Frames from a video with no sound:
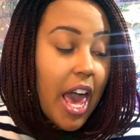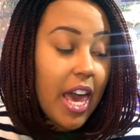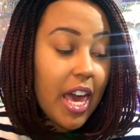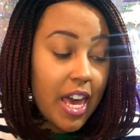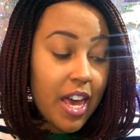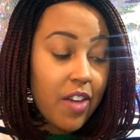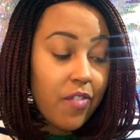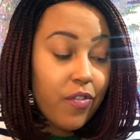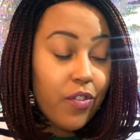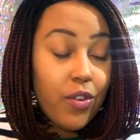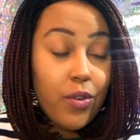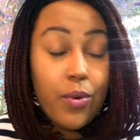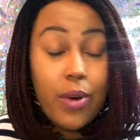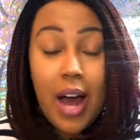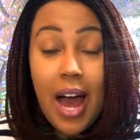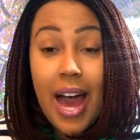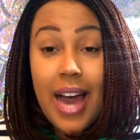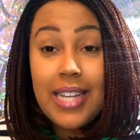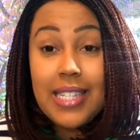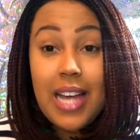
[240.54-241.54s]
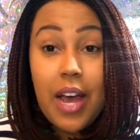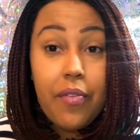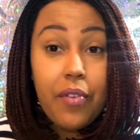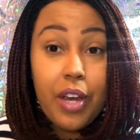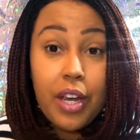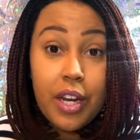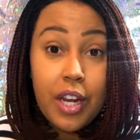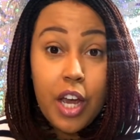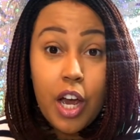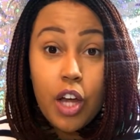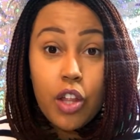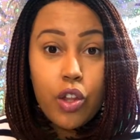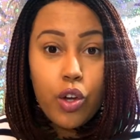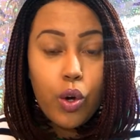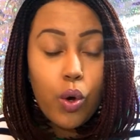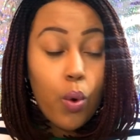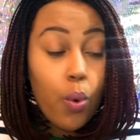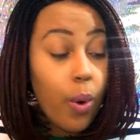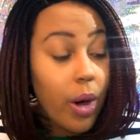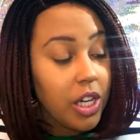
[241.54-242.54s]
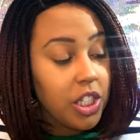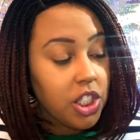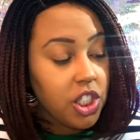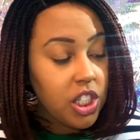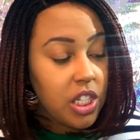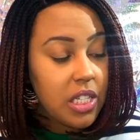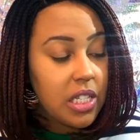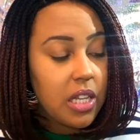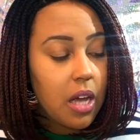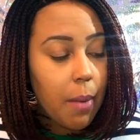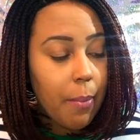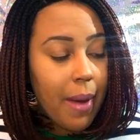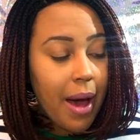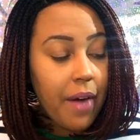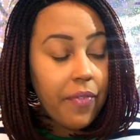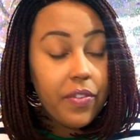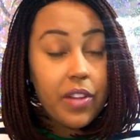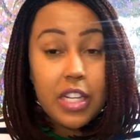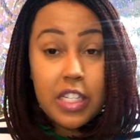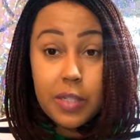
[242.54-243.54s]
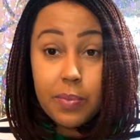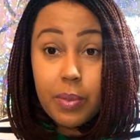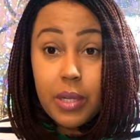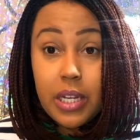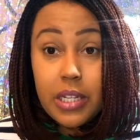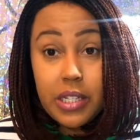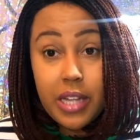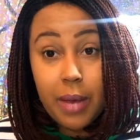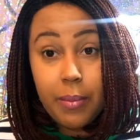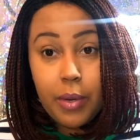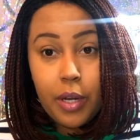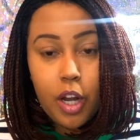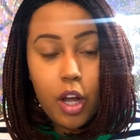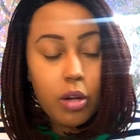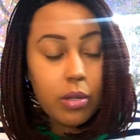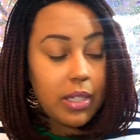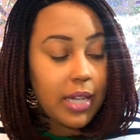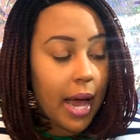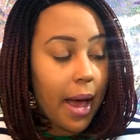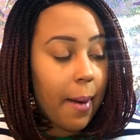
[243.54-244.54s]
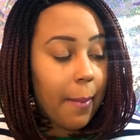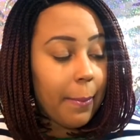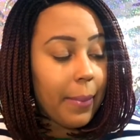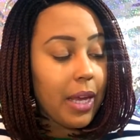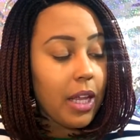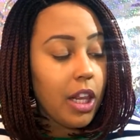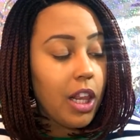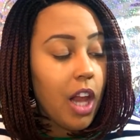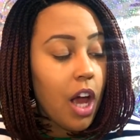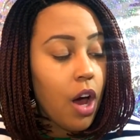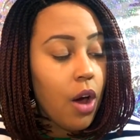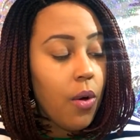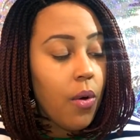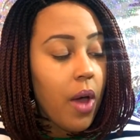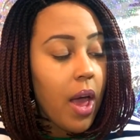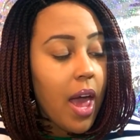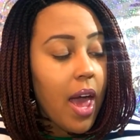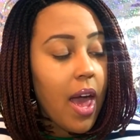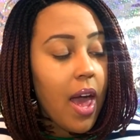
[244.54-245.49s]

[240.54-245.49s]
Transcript: If you guys have any other questions about this, please let me know down below